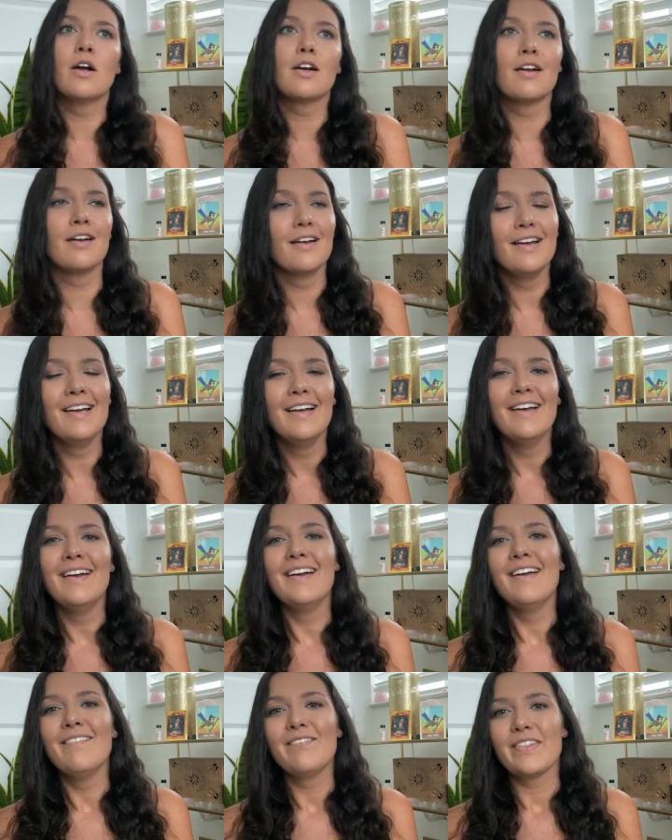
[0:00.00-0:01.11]
Or,
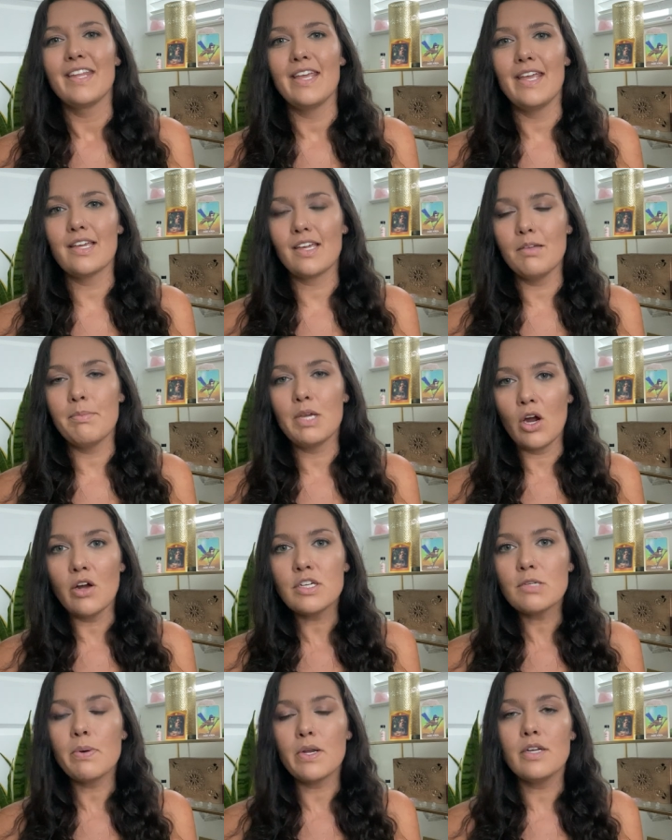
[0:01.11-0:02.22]
it can be hard
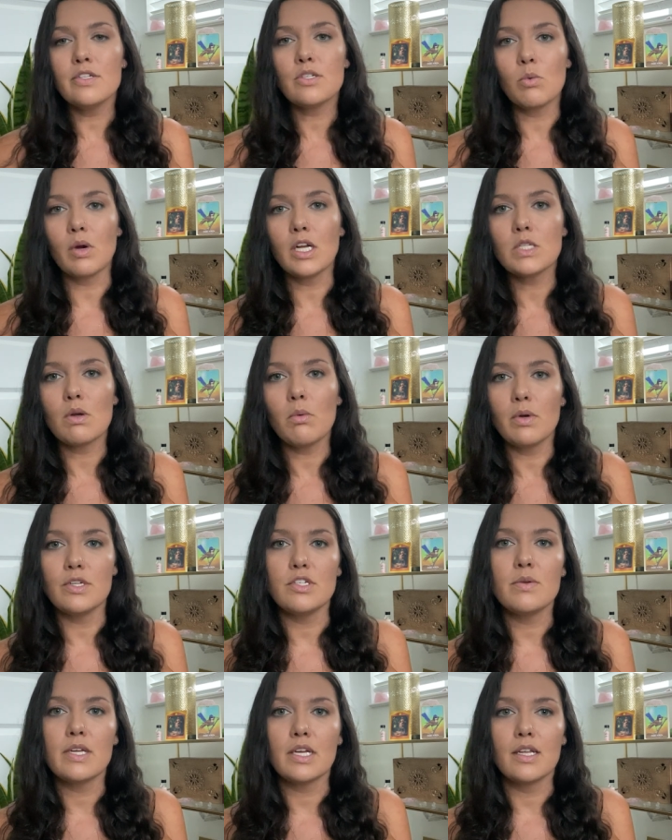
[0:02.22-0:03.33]
to put into words what we're
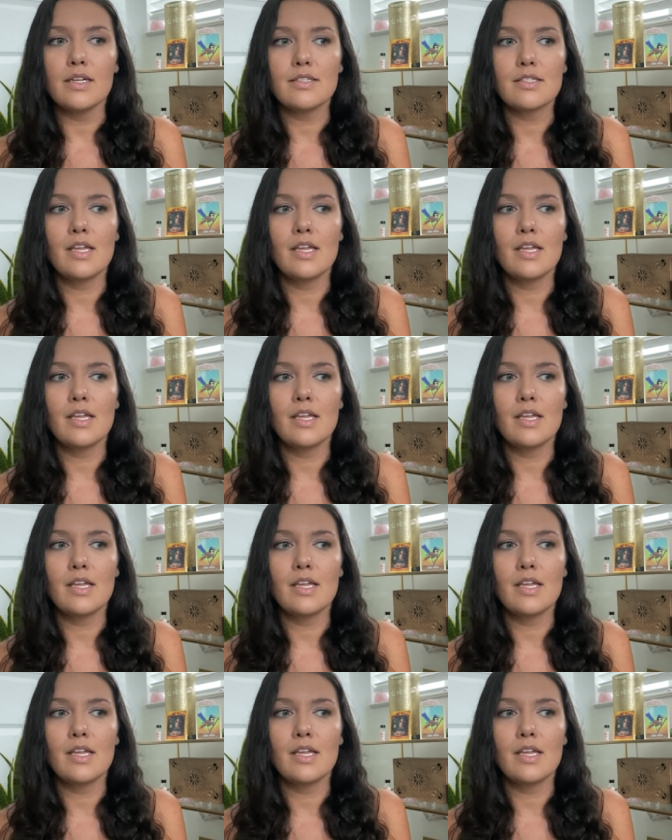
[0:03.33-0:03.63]
doing and it's